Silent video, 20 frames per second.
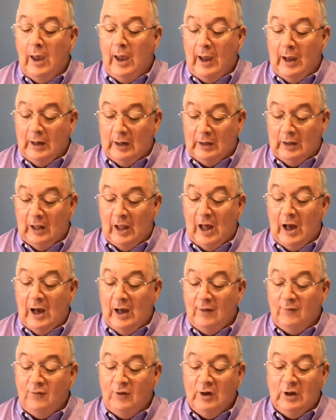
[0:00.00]
and
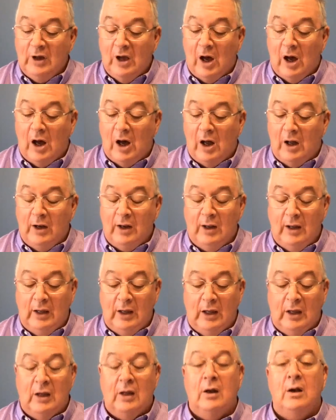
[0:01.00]
alive to God
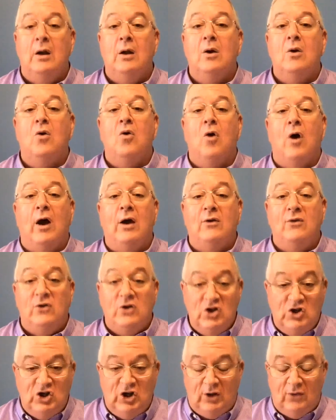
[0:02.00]
in Christ
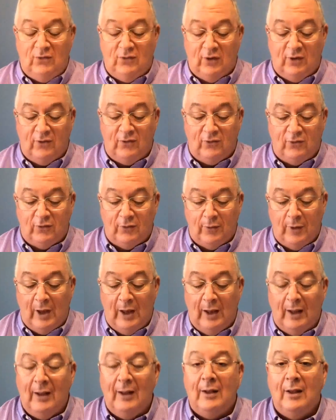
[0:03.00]
Jesus.
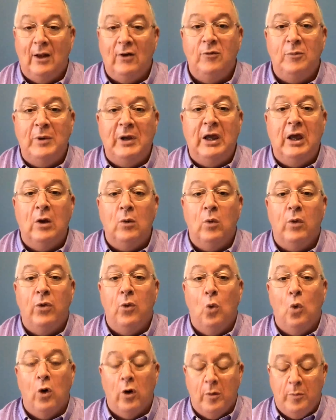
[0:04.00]
Let's begin with a
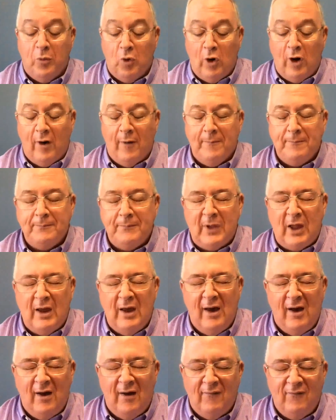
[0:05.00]
word of prayer.
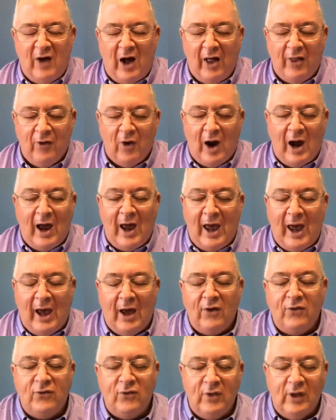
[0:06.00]
Father, I
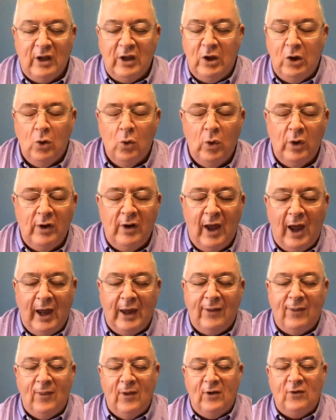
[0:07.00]
ask that you would
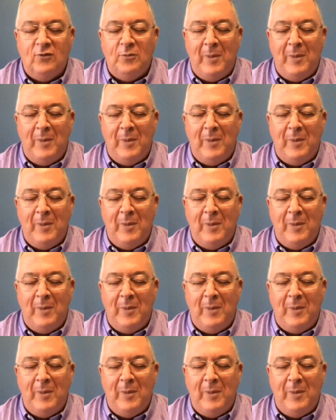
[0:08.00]
take this